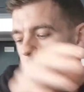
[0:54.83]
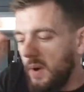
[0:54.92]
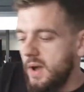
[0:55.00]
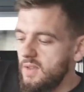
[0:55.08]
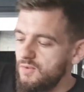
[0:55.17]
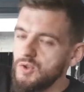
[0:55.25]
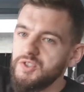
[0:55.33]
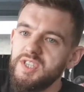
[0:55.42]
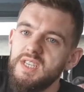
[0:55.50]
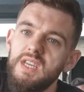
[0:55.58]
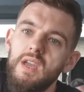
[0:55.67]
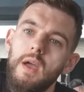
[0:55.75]
But if you
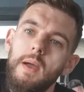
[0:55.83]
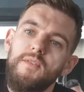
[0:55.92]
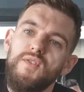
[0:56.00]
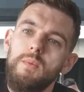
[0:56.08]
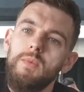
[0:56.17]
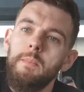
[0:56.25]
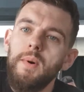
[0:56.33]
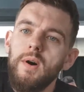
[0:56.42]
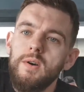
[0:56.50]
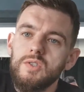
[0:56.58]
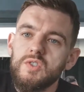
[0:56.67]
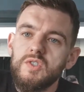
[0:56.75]
see from the
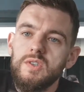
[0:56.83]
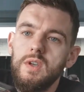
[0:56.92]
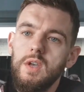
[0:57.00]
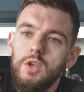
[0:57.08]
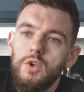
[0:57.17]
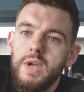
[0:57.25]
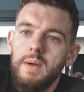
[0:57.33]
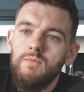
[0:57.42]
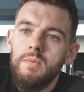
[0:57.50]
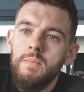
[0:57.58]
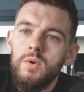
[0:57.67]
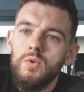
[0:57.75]
box, you can
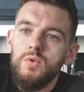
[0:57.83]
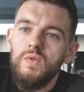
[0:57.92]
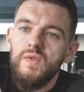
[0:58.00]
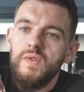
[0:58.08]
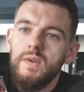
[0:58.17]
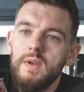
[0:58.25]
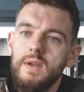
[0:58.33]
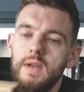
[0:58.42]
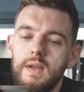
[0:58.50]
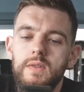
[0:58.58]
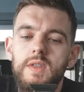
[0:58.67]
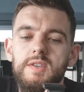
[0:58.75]
remove
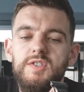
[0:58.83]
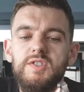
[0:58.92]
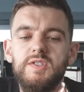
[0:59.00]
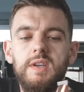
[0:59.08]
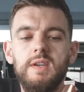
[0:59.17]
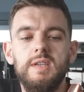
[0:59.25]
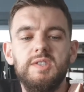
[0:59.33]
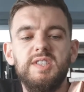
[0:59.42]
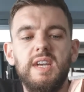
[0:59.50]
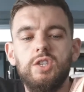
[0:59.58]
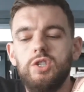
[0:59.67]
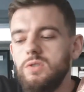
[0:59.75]
this
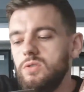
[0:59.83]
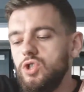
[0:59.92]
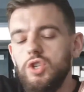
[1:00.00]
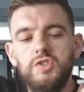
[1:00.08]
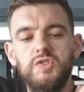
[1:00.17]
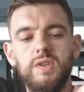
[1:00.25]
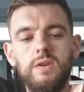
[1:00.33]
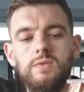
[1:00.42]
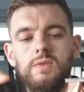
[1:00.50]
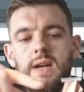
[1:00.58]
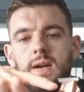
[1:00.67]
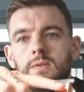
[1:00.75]
section just
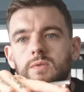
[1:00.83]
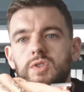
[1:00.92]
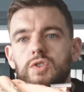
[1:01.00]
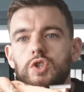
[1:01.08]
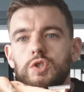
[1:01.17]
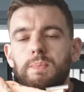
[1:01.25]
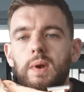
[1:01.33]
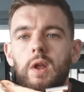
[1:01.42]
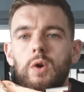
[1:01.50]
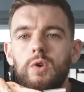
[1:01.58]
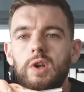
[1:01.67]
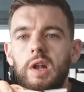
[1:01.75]

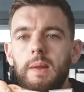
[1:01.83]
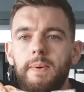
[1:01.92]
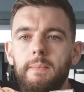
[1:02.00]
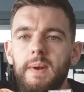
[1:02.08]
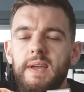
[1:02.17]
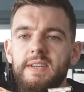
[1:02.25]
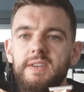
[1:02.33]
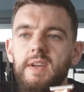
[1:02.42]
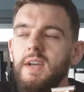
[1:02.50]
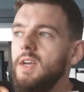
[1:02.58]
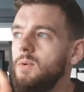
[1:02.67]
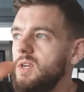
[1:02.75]
below the clipper blade,
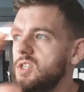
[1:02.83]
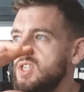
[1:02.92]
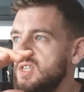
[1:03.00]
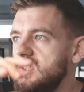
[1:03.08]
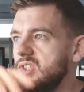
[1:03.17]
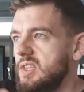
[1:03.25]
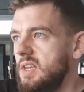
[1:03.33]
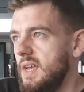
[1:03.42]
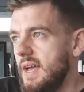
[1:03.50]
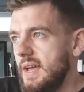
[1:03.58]
which is